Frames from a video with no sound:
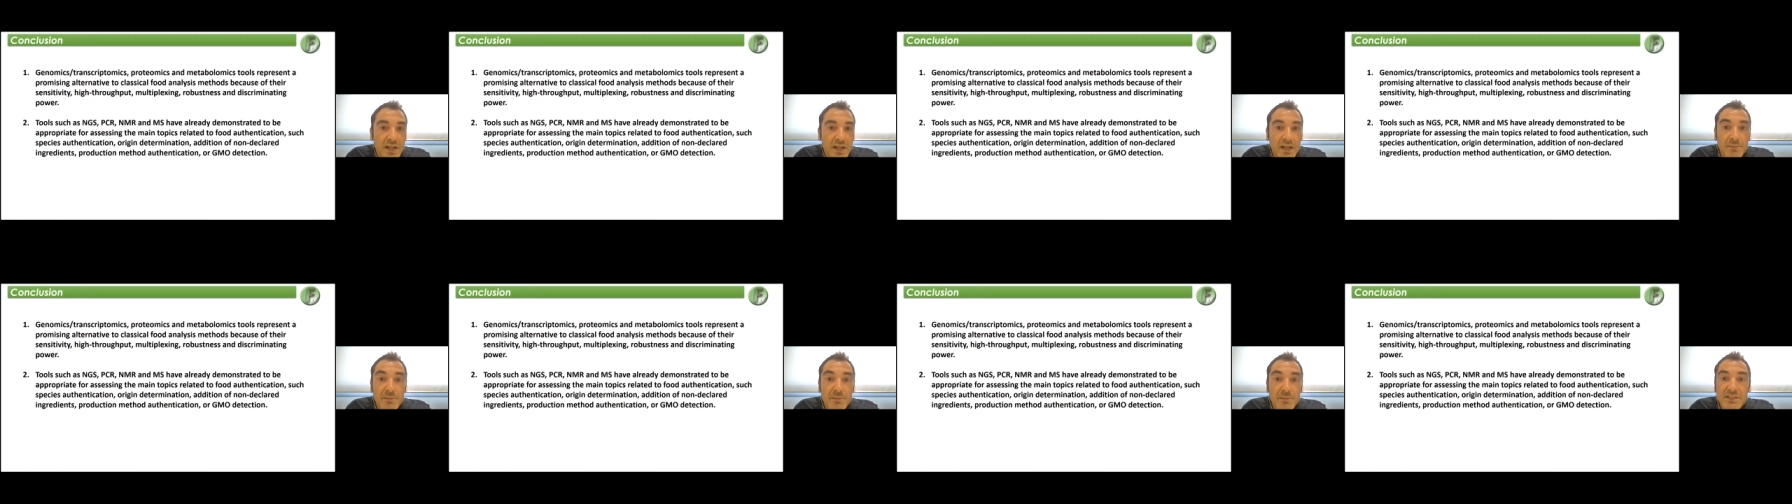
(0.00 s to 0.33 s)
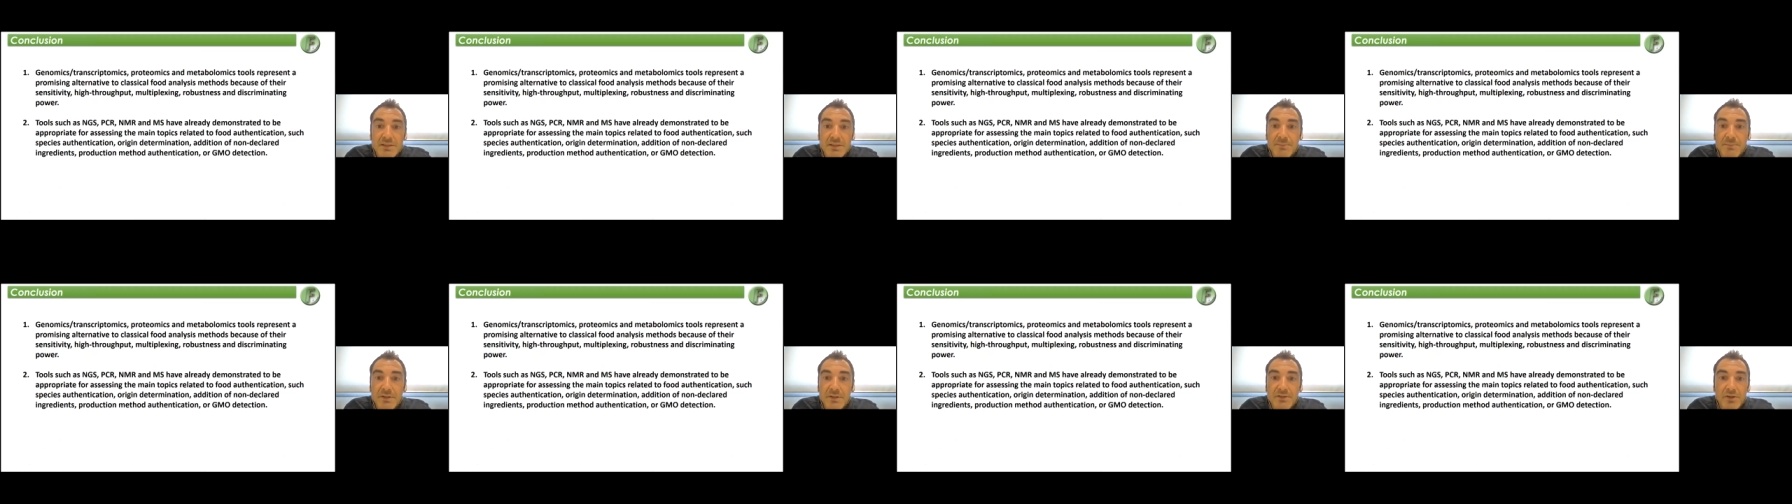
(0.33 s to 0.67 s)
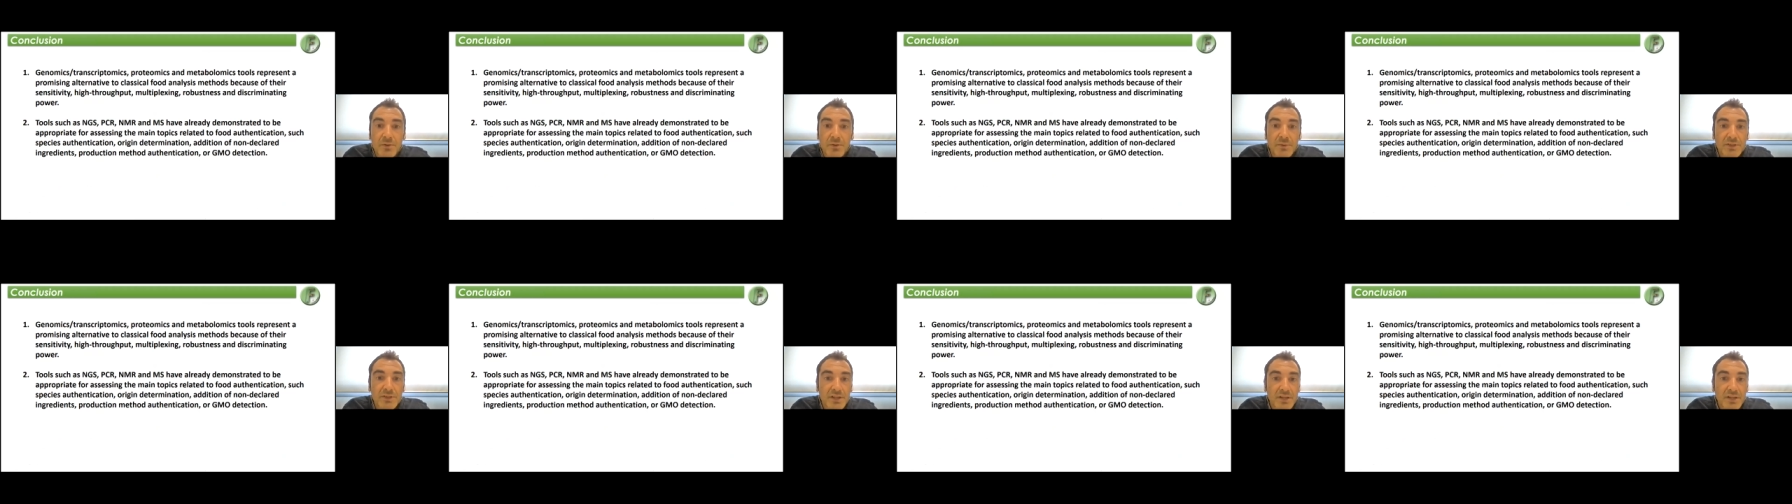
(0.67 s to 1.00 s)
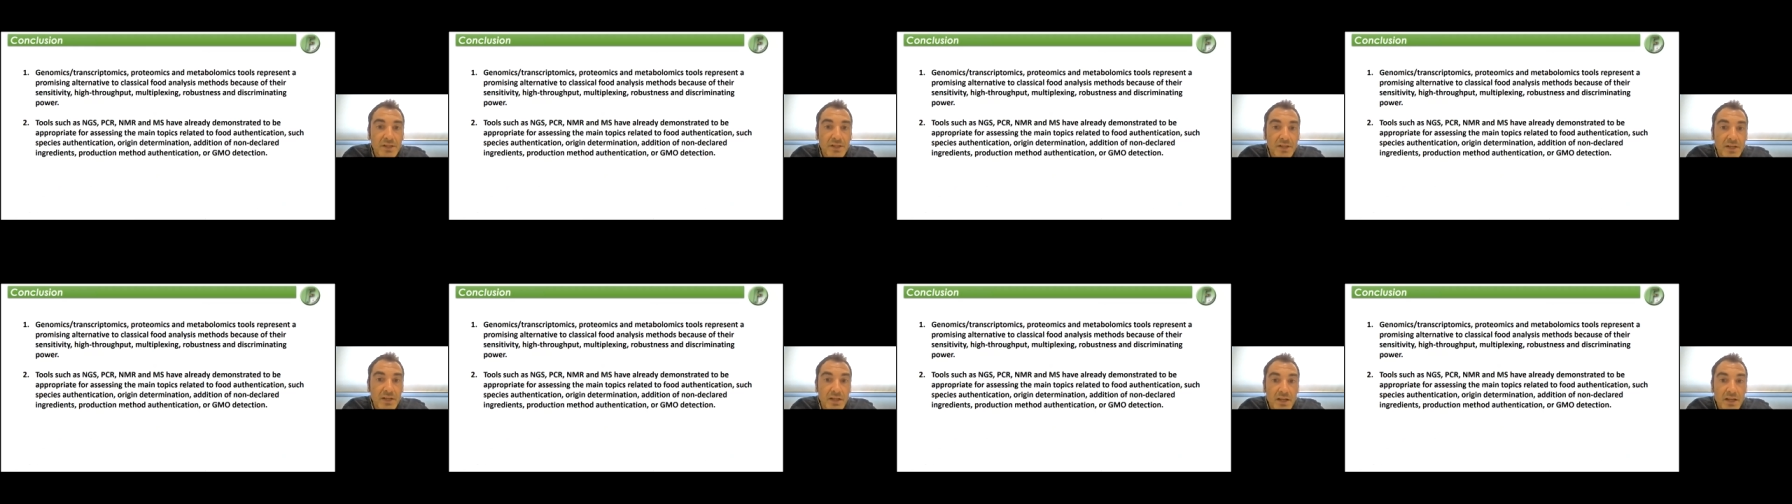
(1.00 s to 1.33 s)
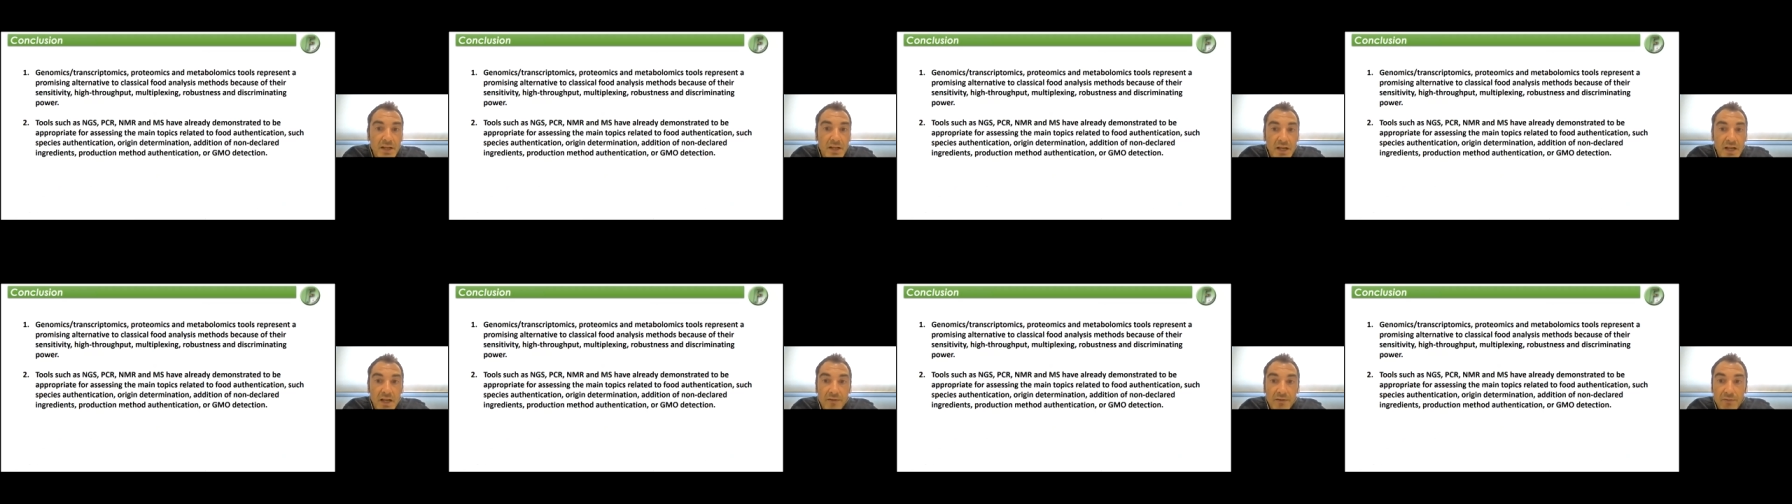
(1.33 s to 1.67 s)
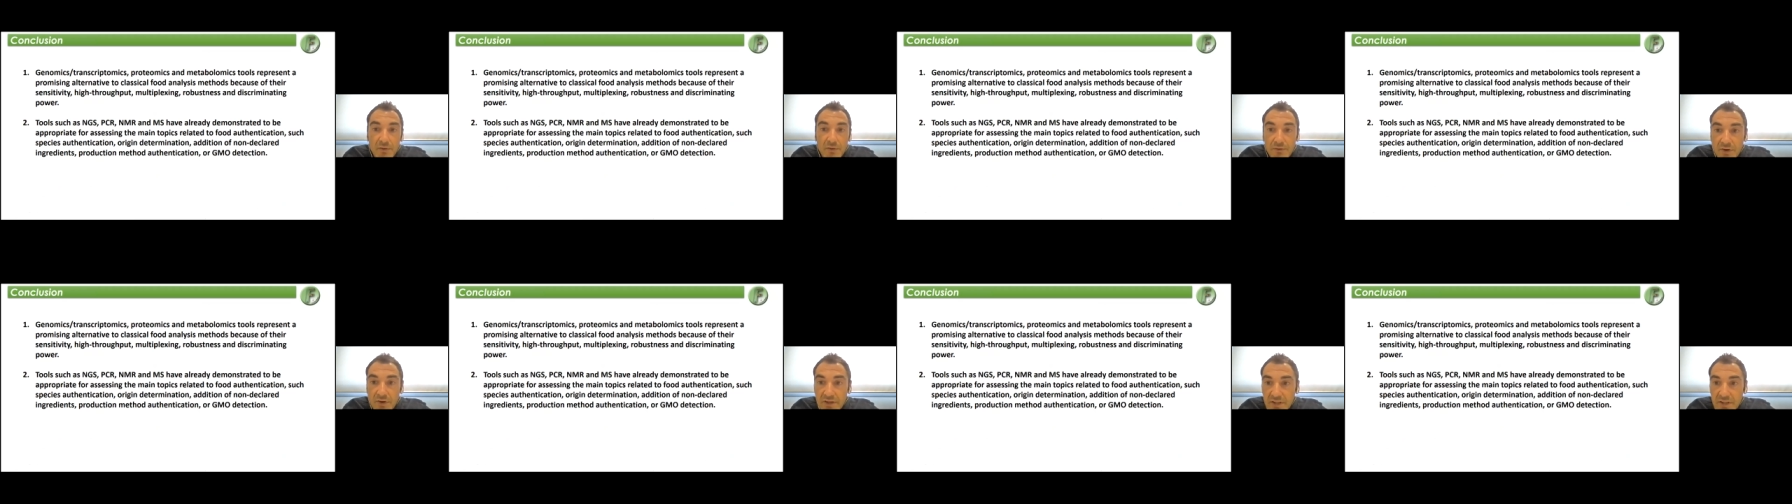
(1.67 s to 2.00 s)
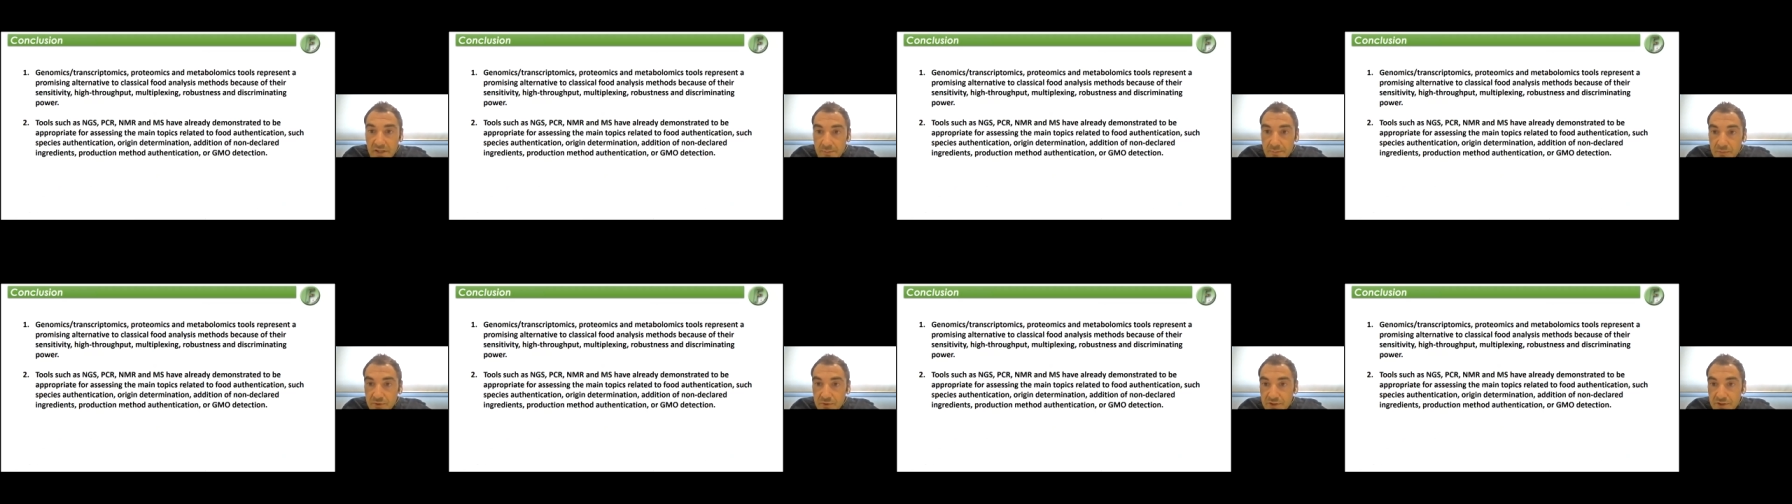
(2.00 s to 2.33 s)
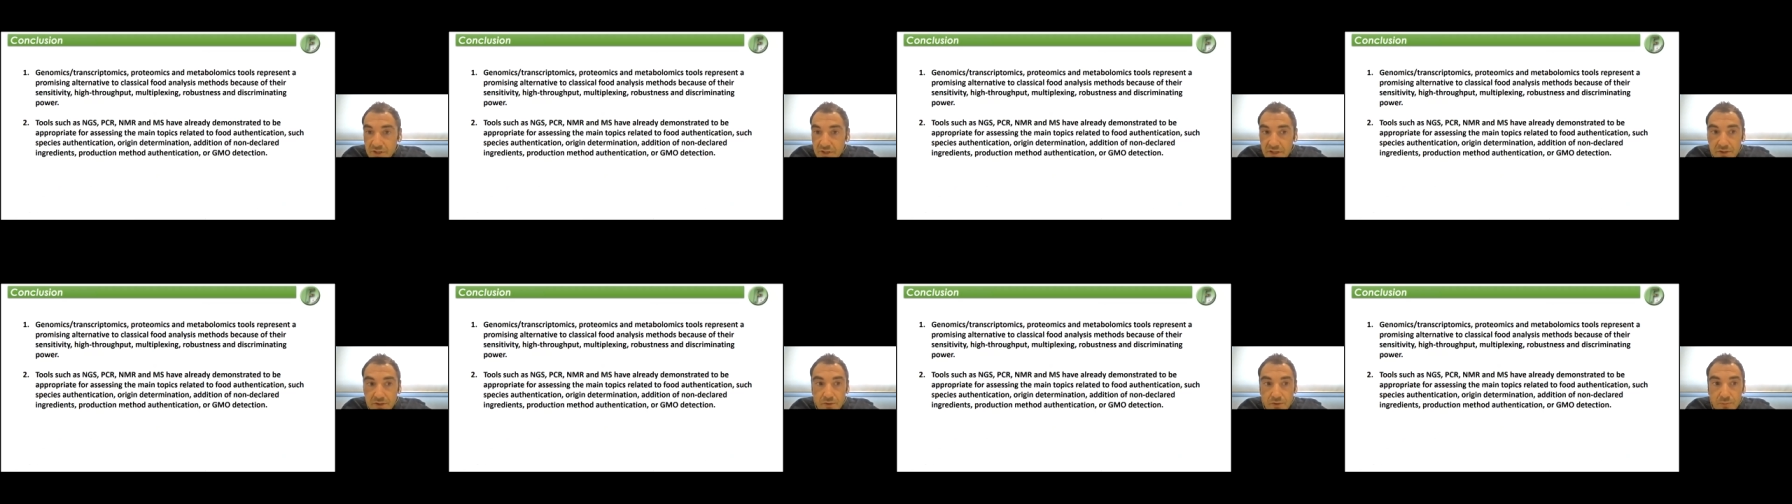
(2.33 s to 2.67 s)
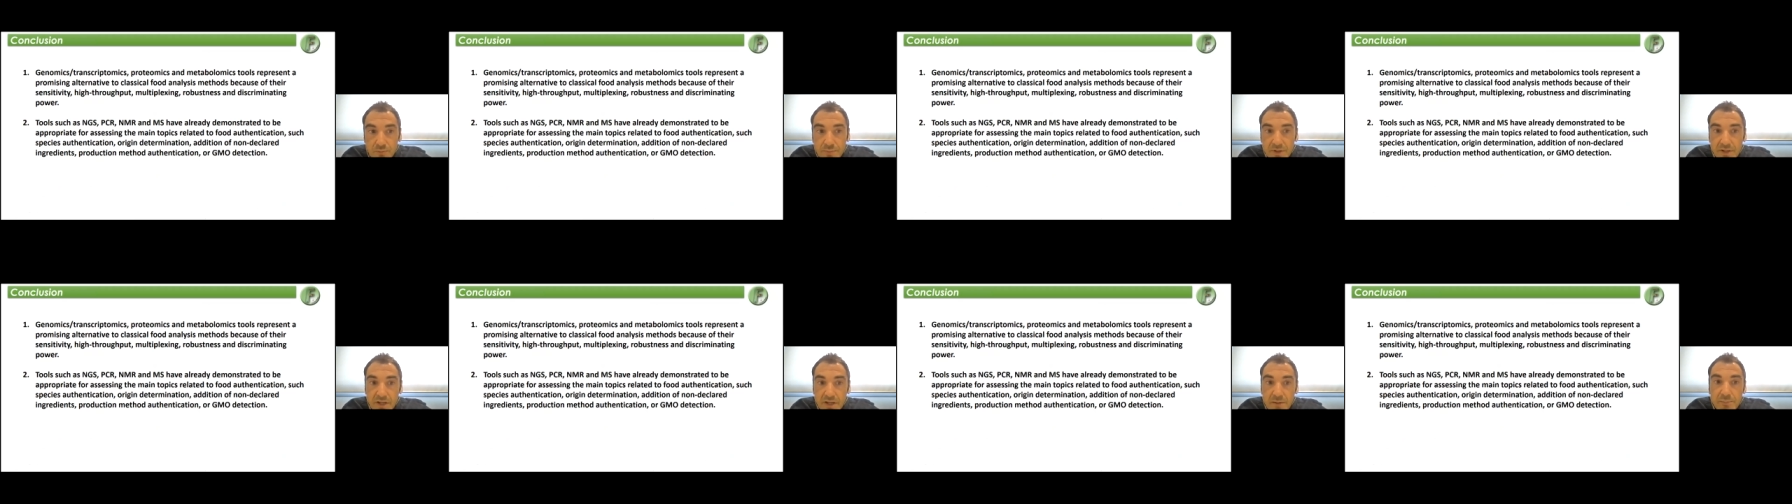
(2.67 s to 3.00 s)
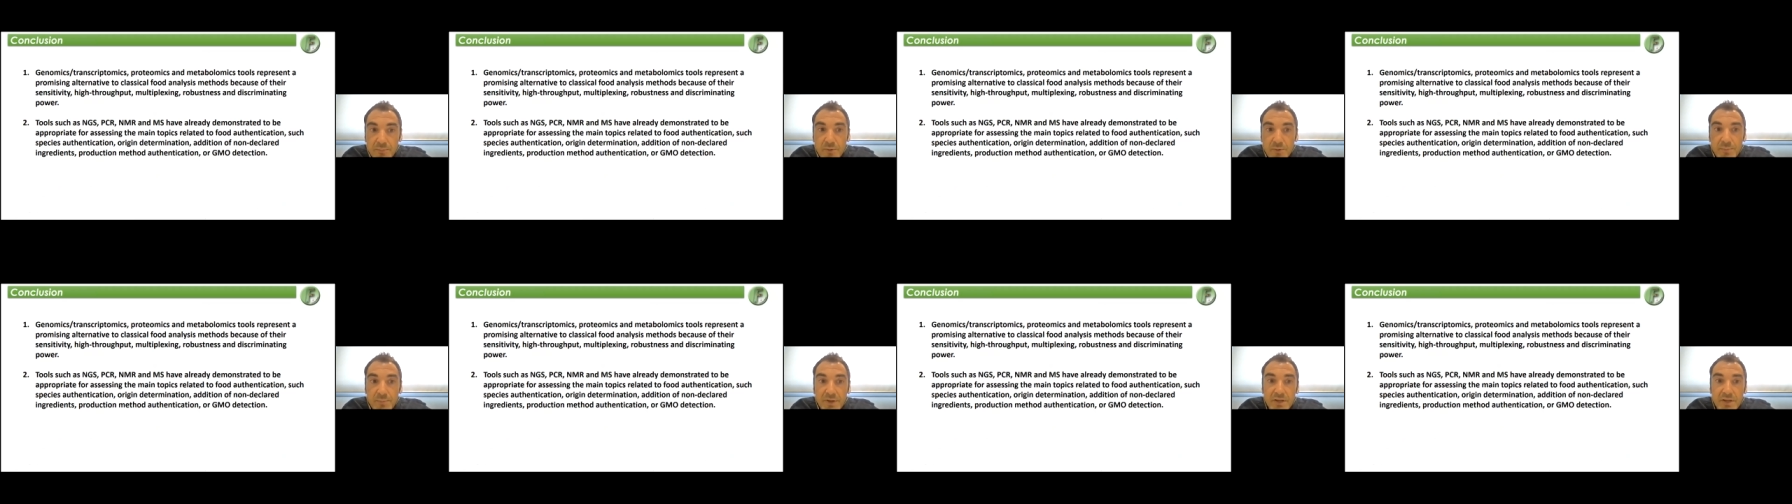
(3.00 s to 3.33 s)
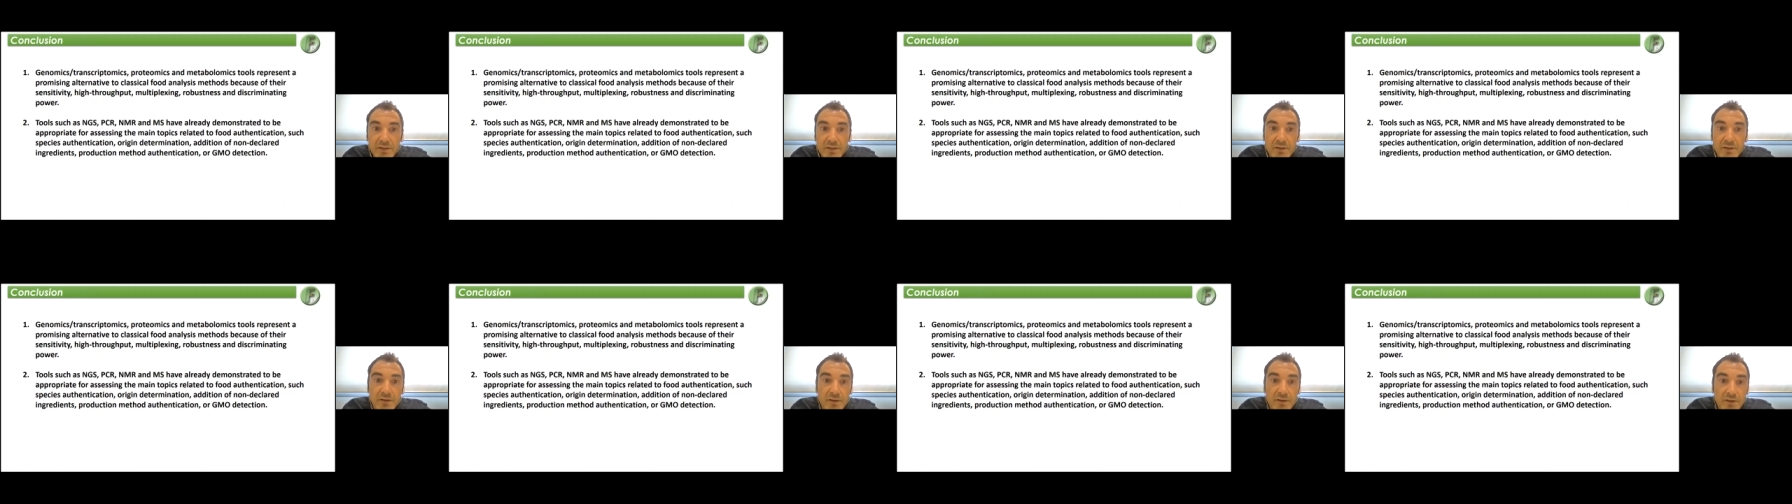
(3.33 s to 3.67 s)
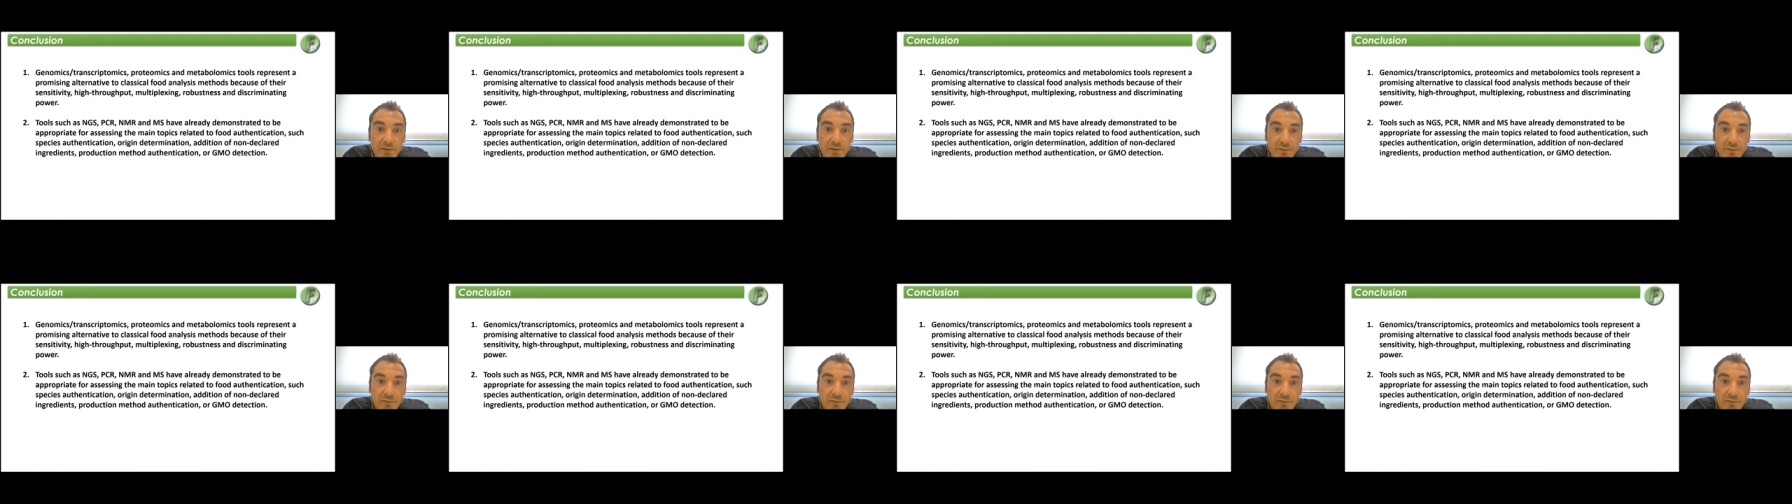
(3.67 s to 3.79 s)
and mass spectrometry have already demonstrated to be appropriate